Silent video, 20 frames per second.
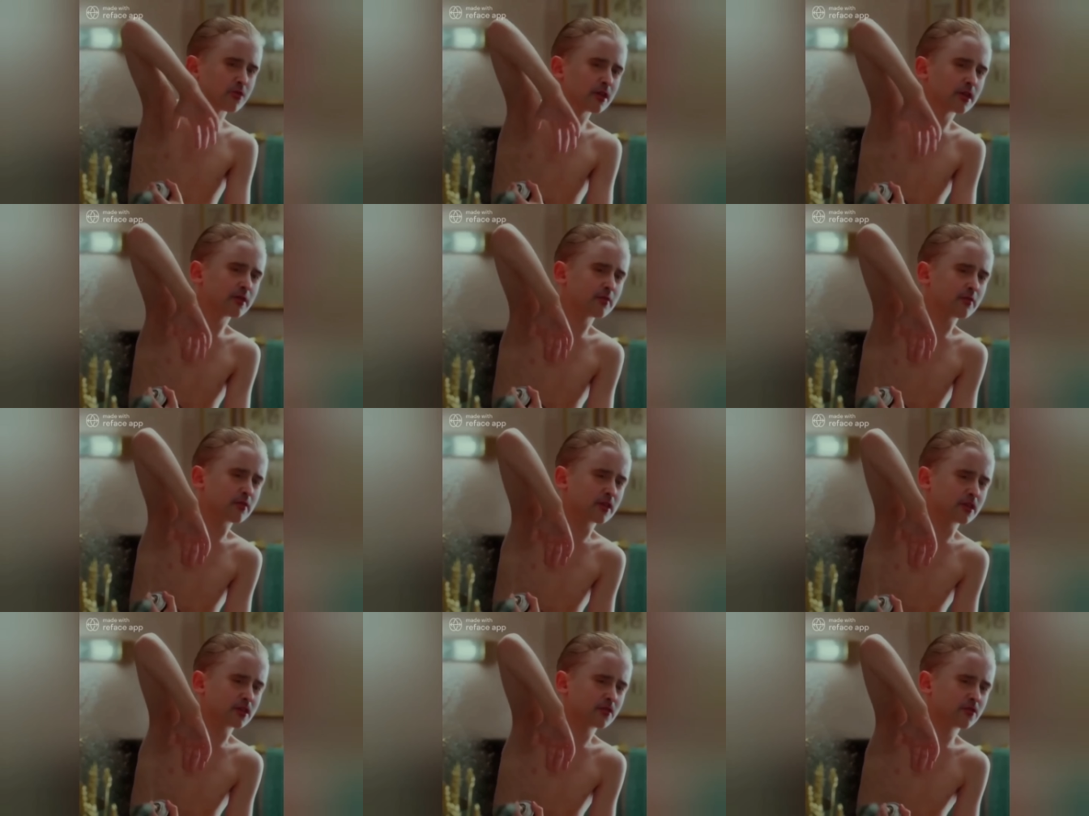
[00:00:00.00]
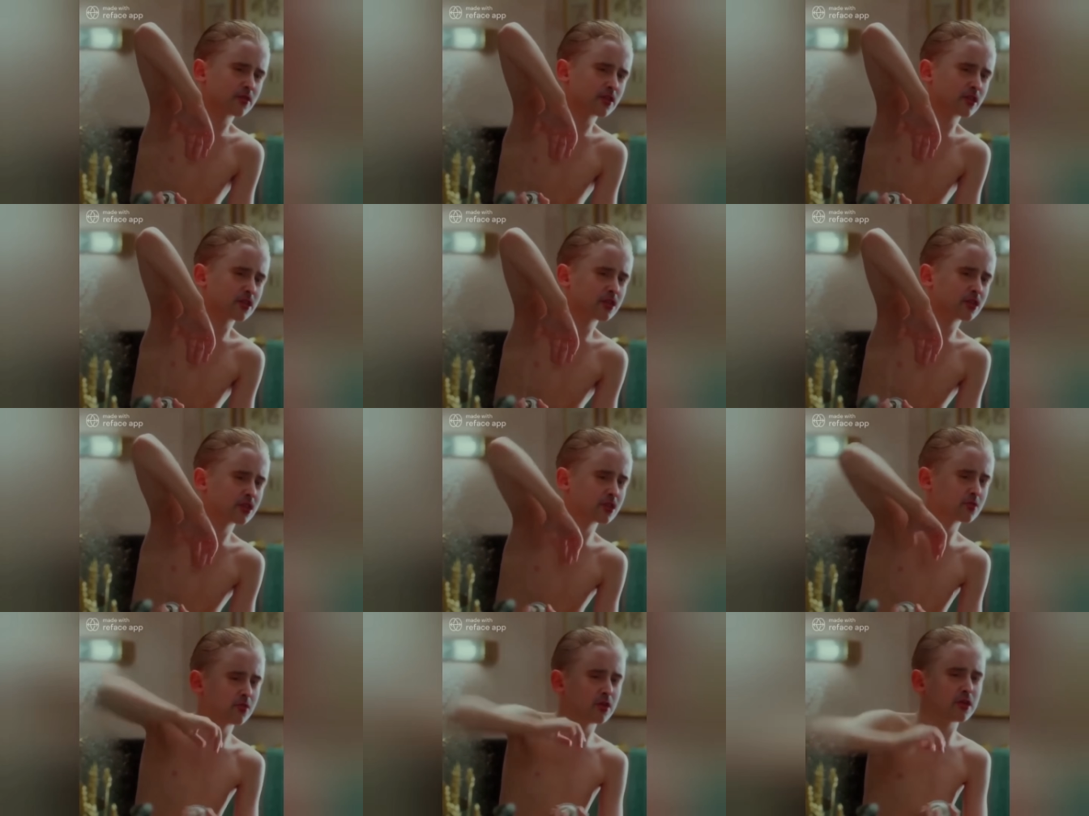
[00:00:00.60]
illusory,
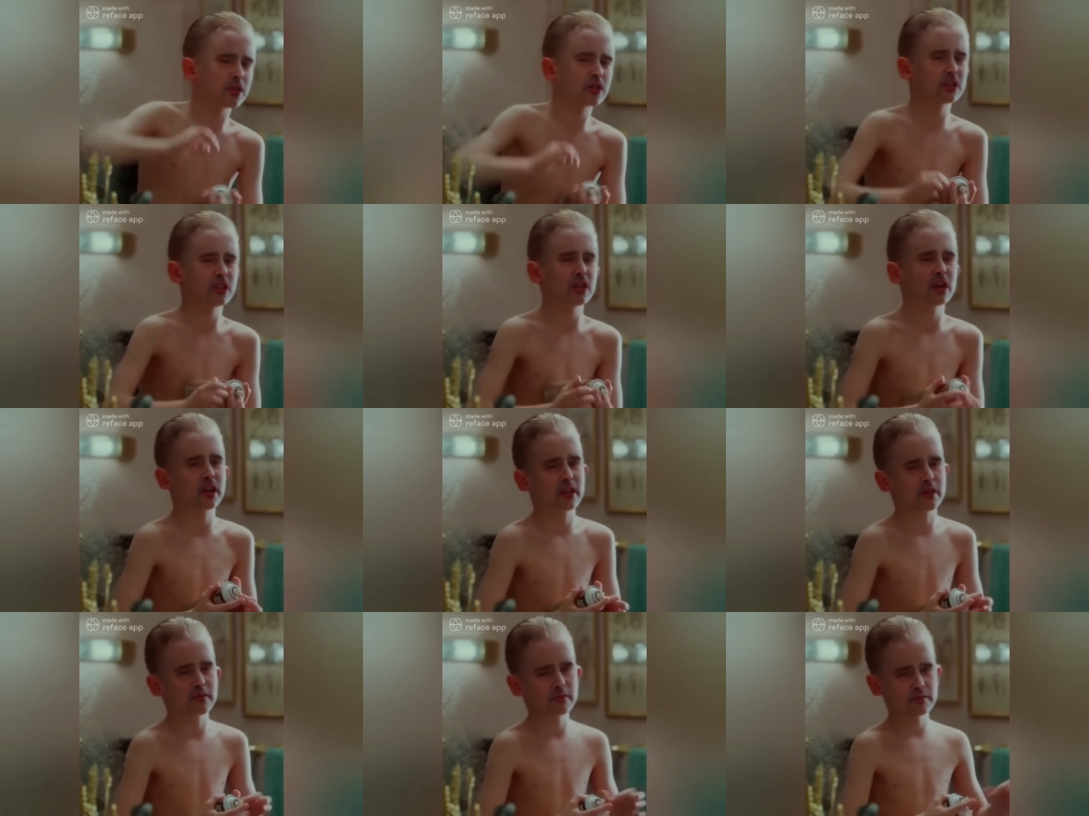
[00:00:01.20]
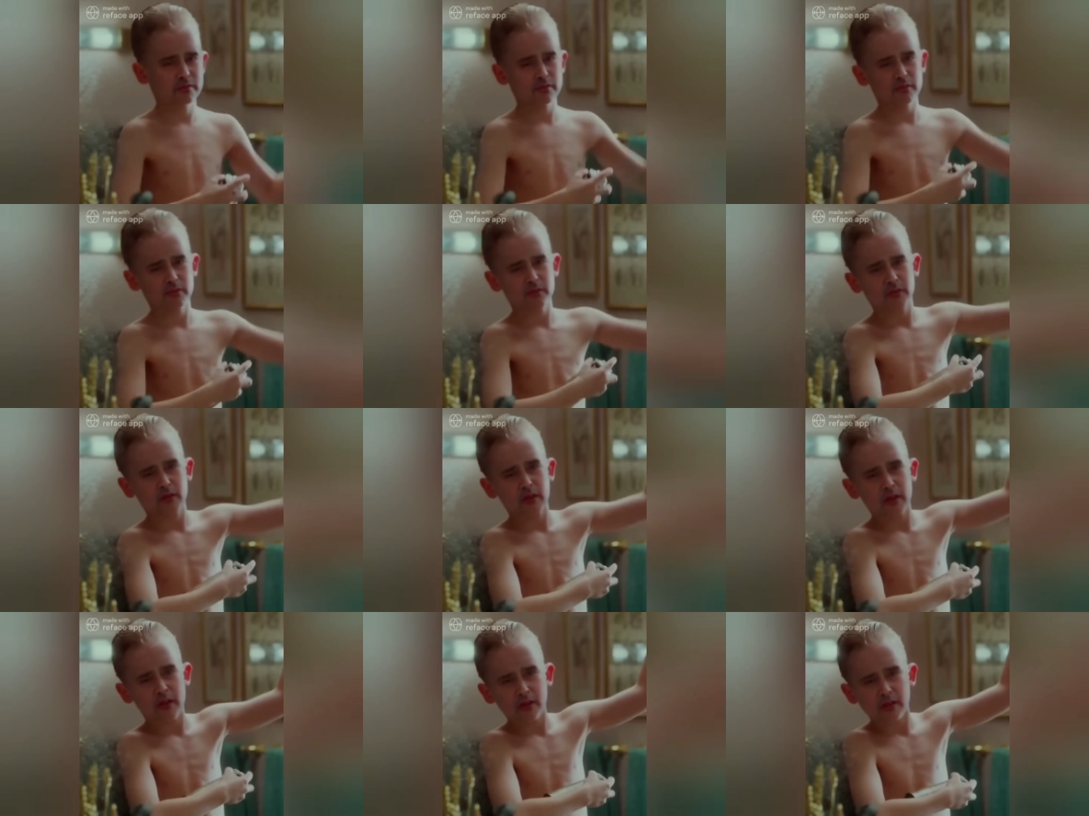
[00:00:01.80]
that the
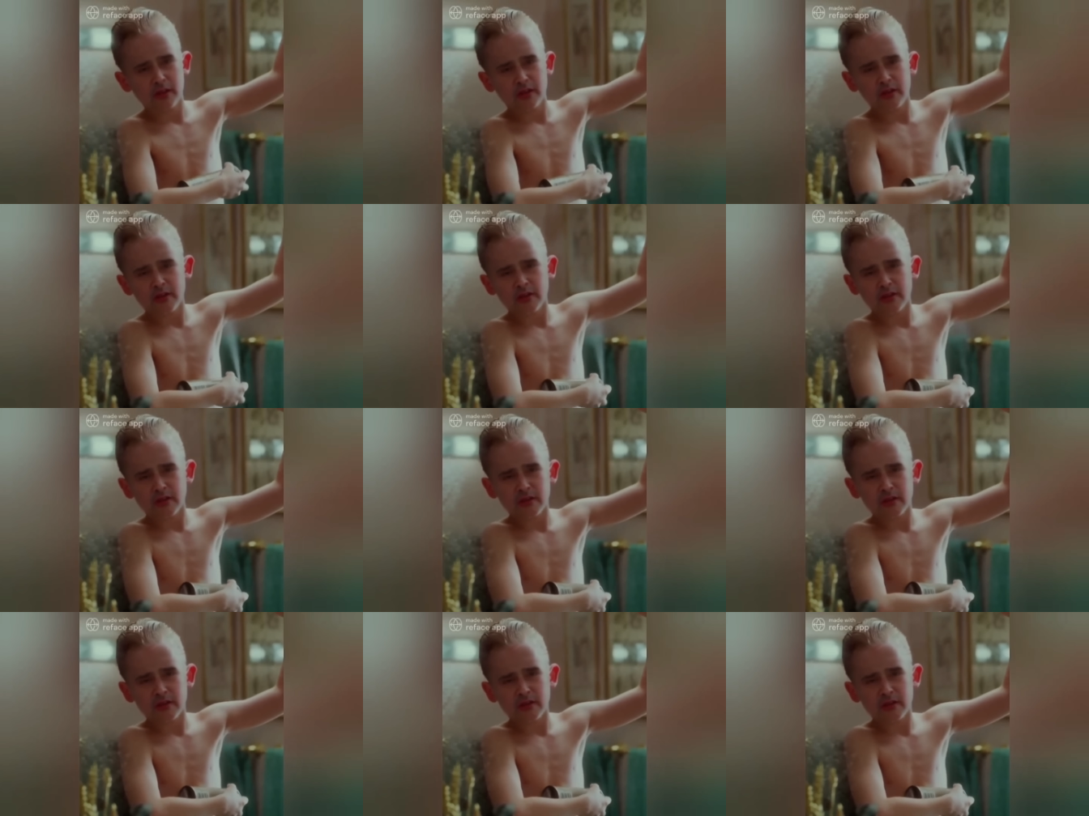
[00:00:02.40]
only things